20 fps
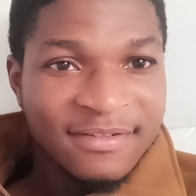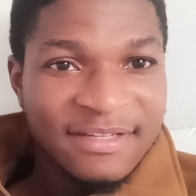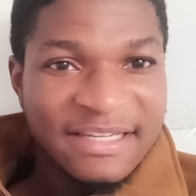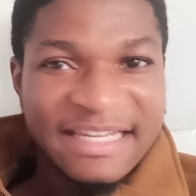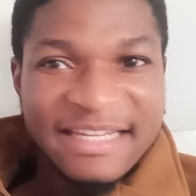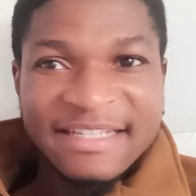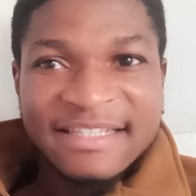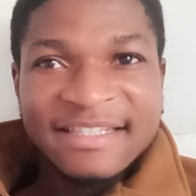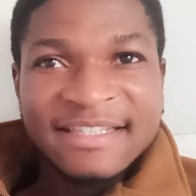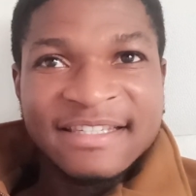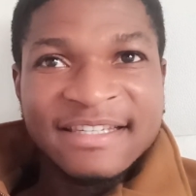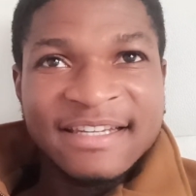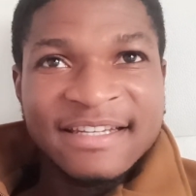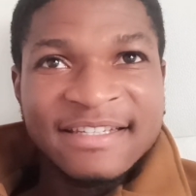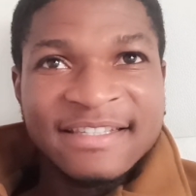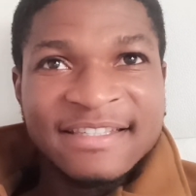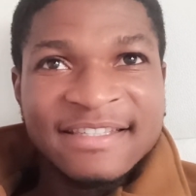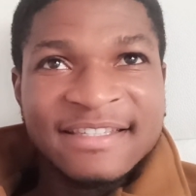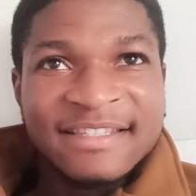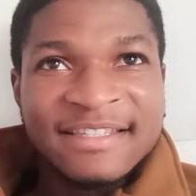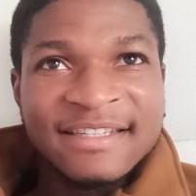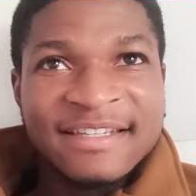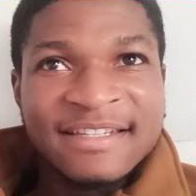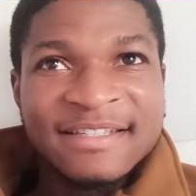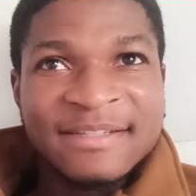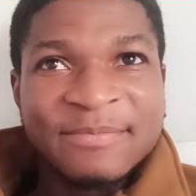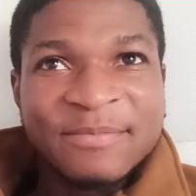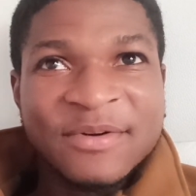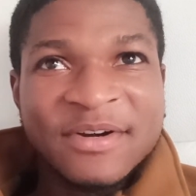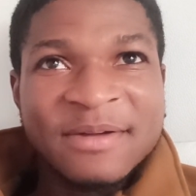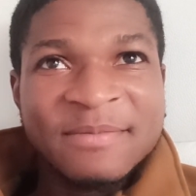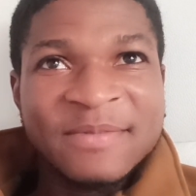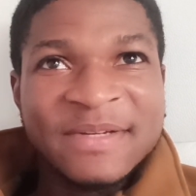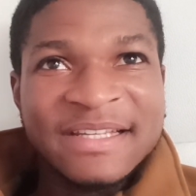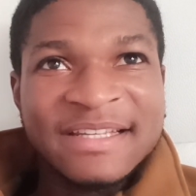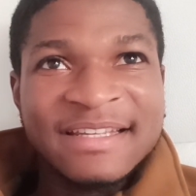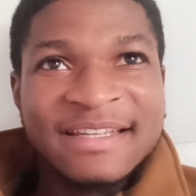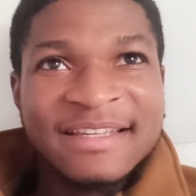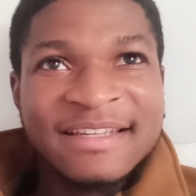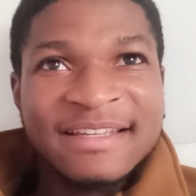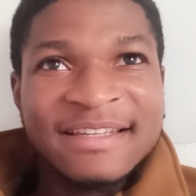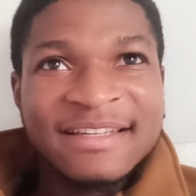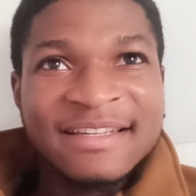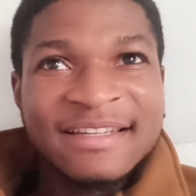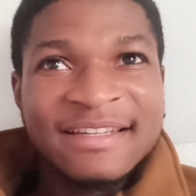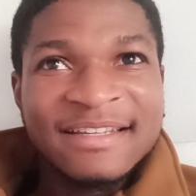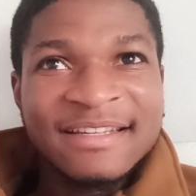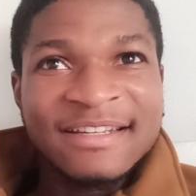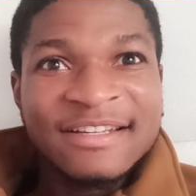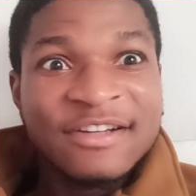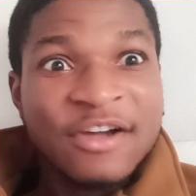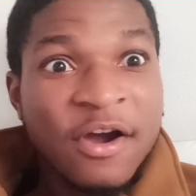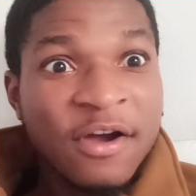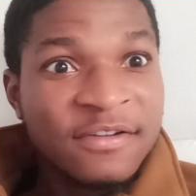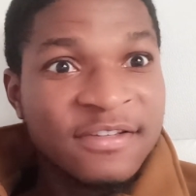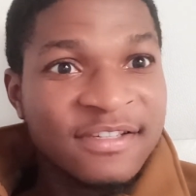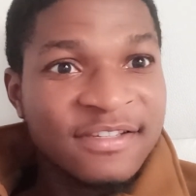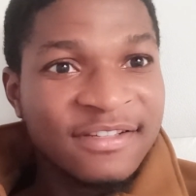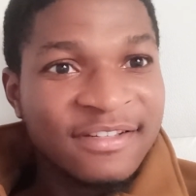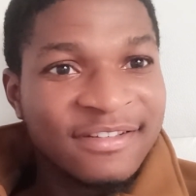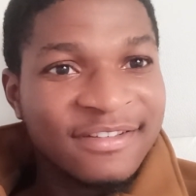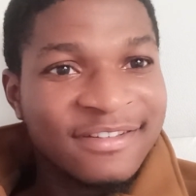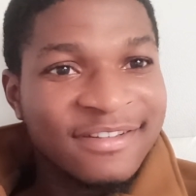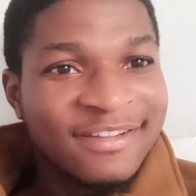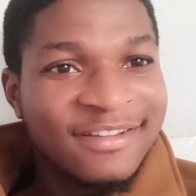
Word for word: It's it's it's probably costly